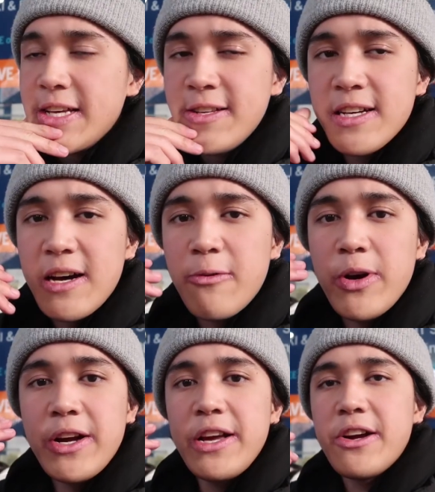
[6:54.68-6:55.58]
Yun nga,
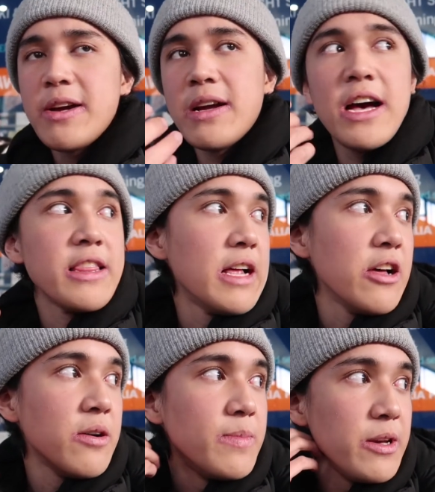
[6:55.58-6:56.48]
we're here at the
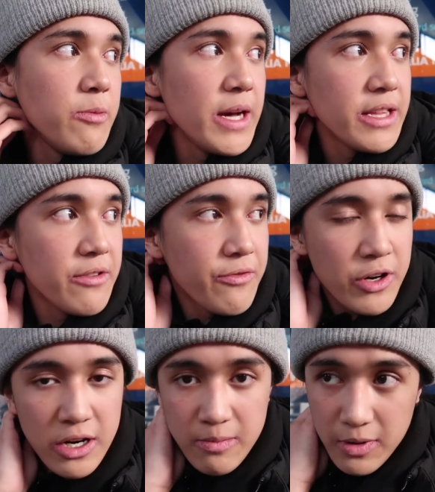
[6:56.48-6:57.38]
lobby waiting
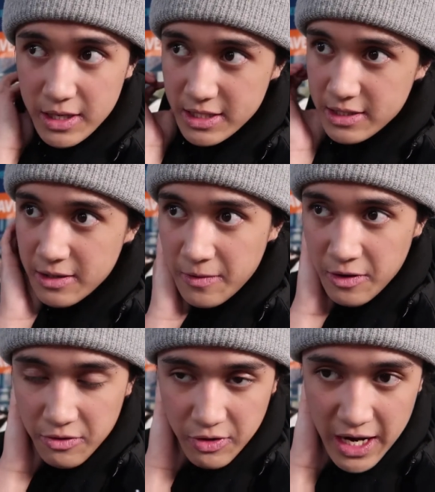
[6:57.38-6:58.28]
for our bus
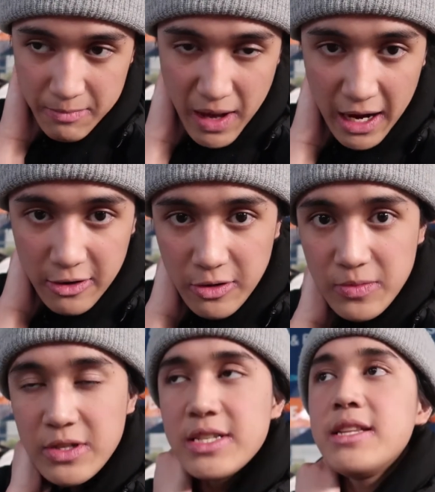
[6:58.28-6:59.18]
ride back
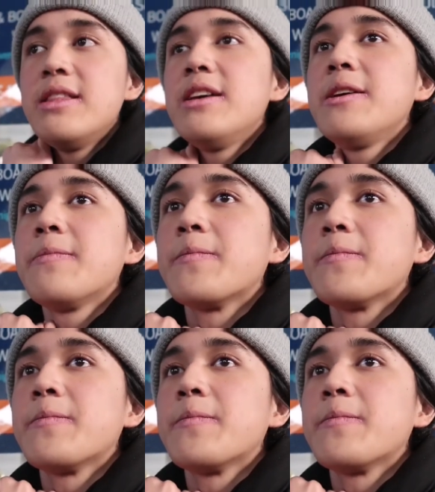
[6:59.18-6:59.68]
home to Sydney.